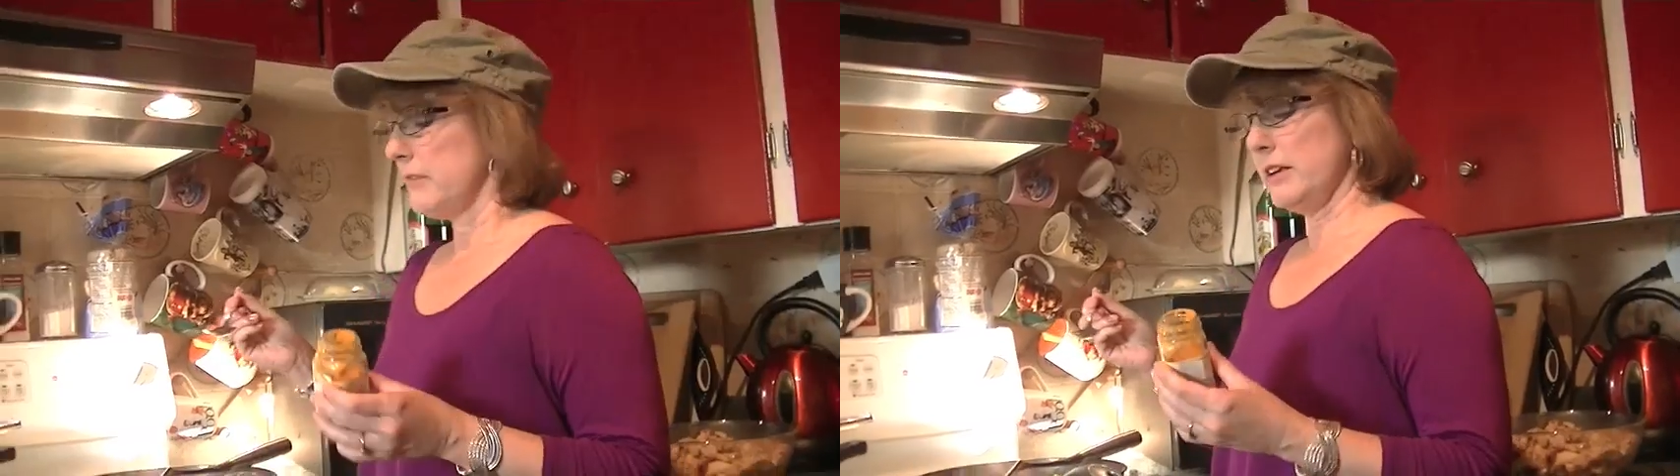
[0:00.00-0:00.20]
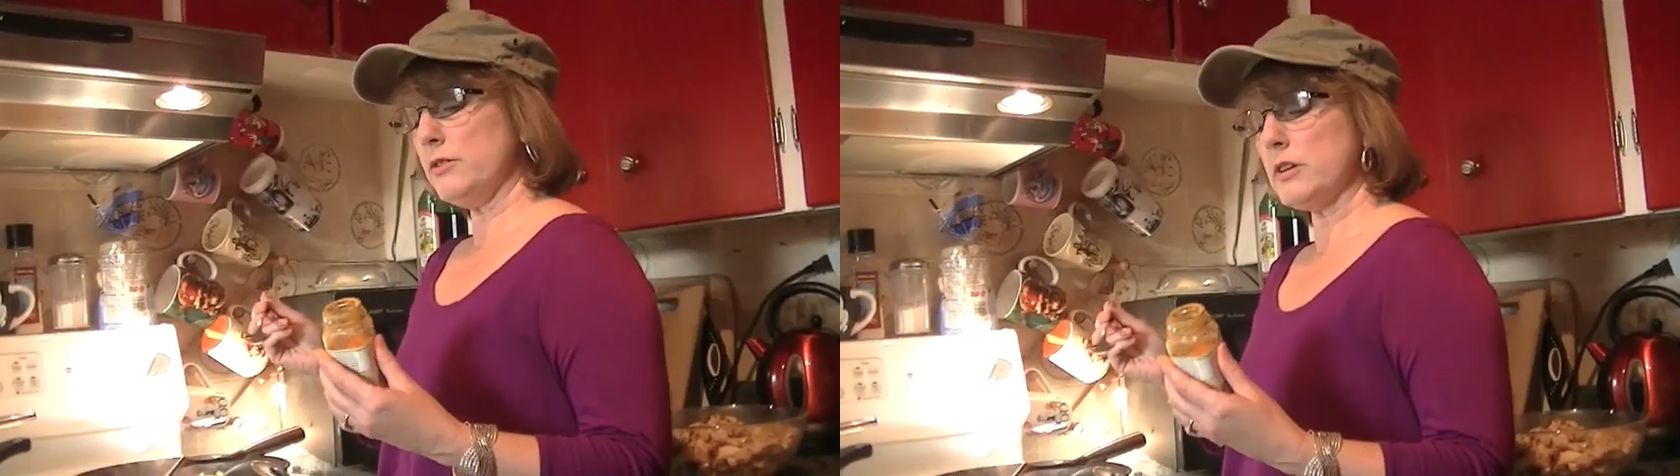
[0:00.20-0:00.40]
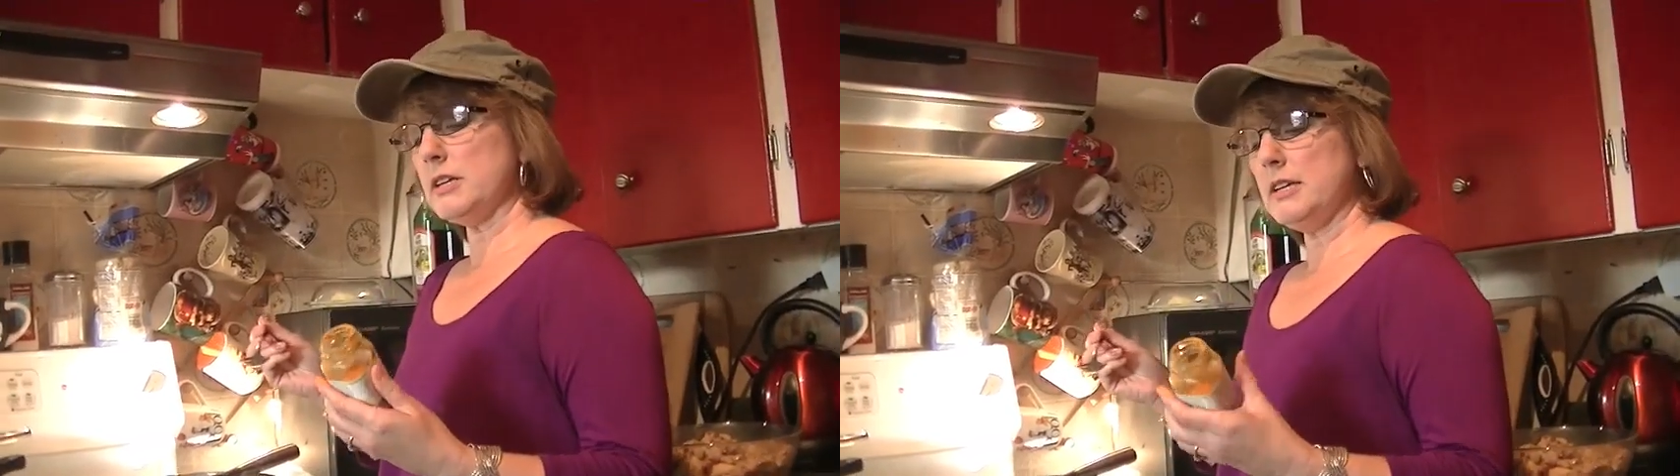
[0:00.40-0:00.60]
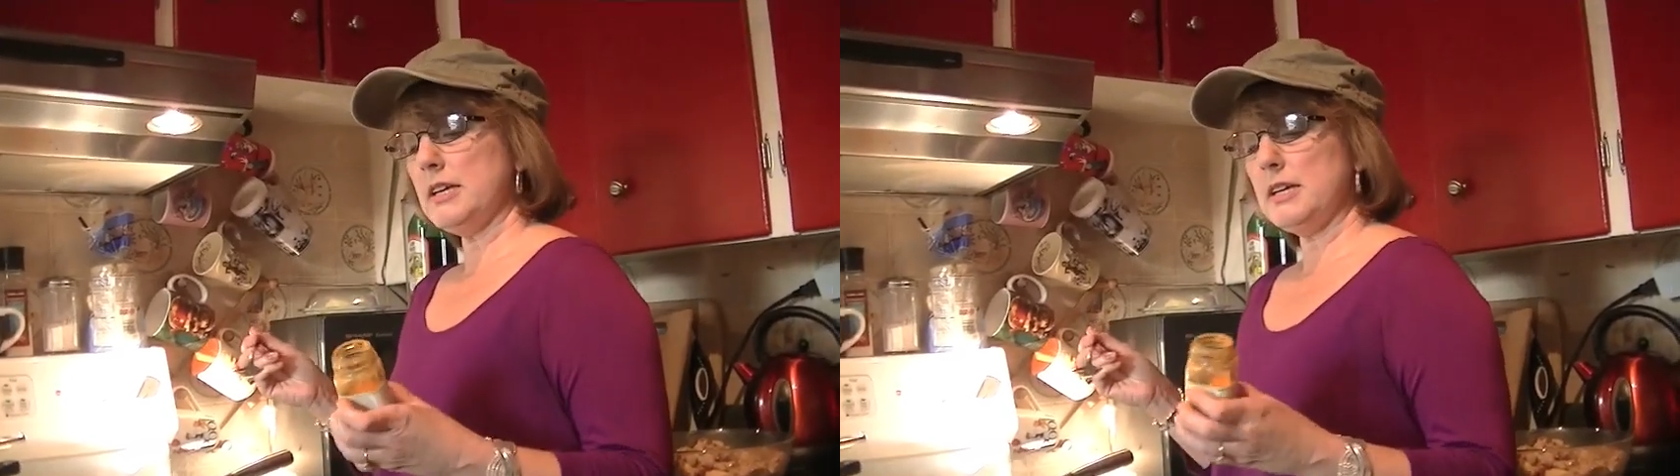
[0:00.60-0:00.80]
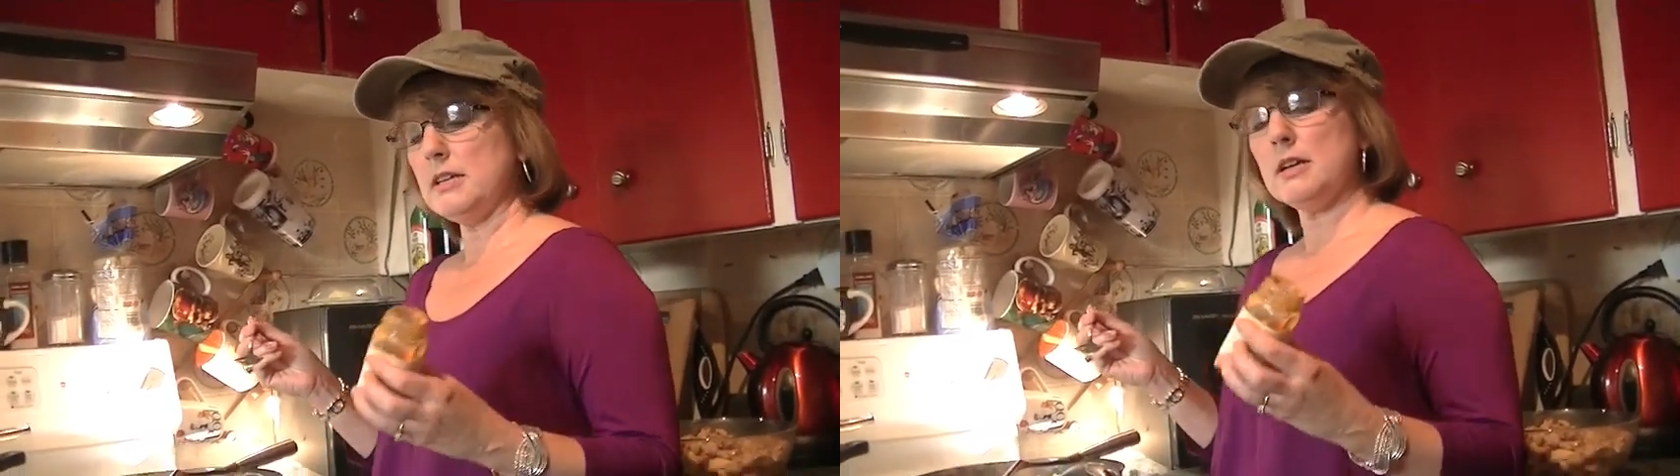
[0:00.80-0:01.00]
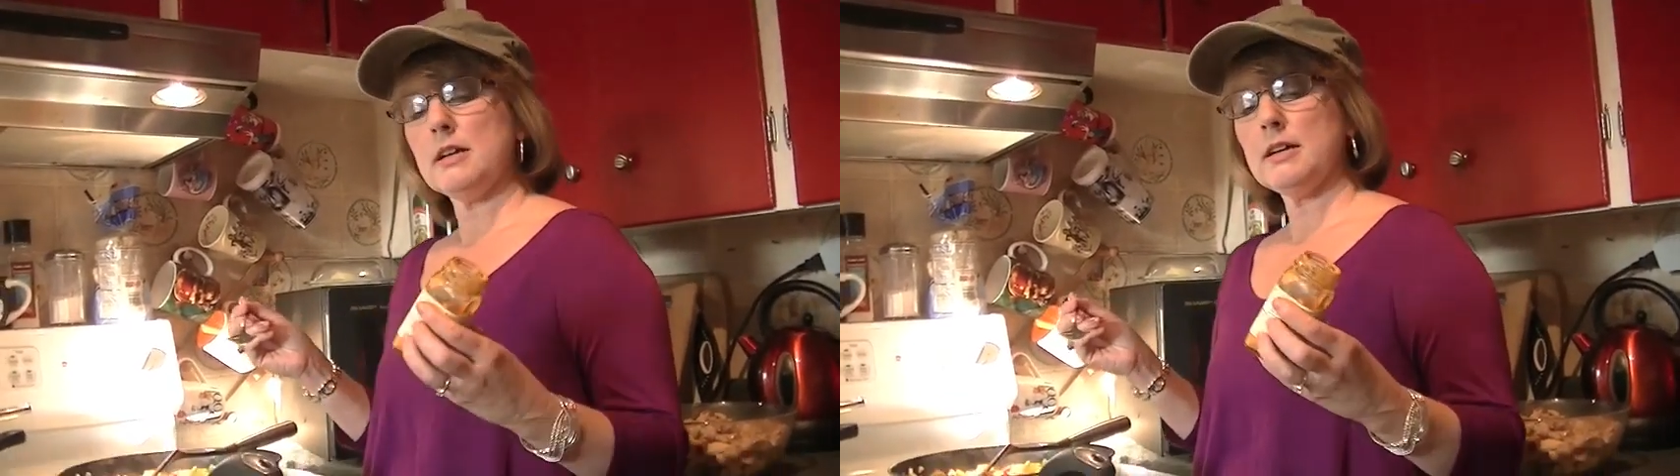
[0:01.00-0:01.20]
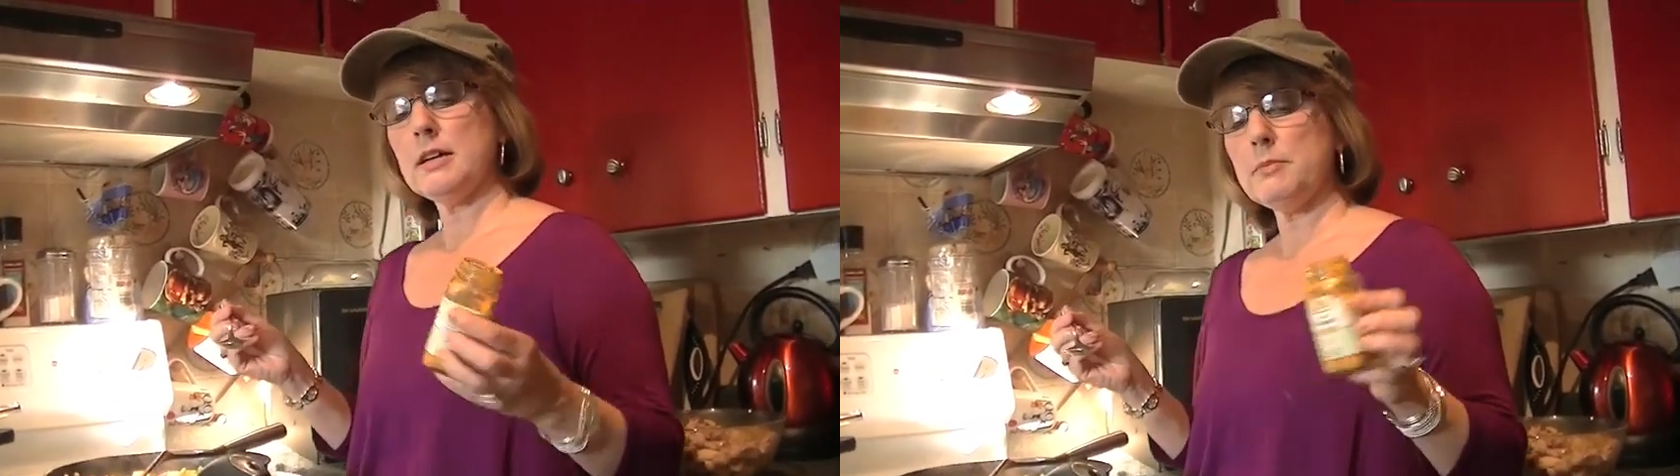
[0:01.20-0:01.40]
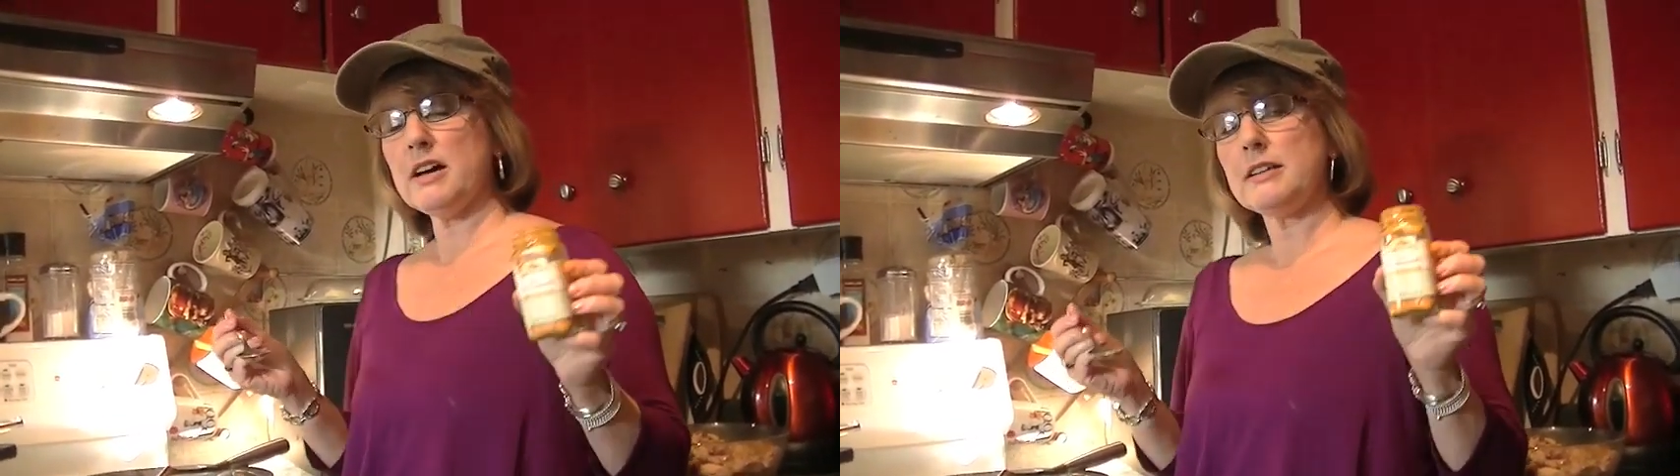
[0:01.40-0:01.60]
Then you're going to need
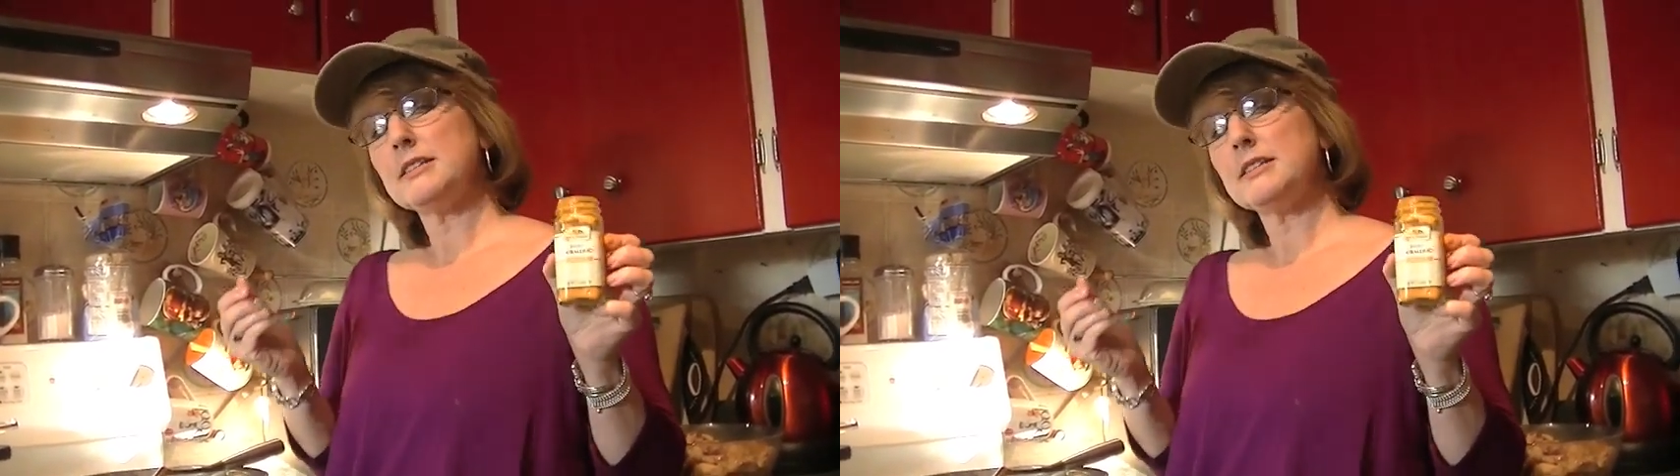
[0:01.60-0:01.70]
about a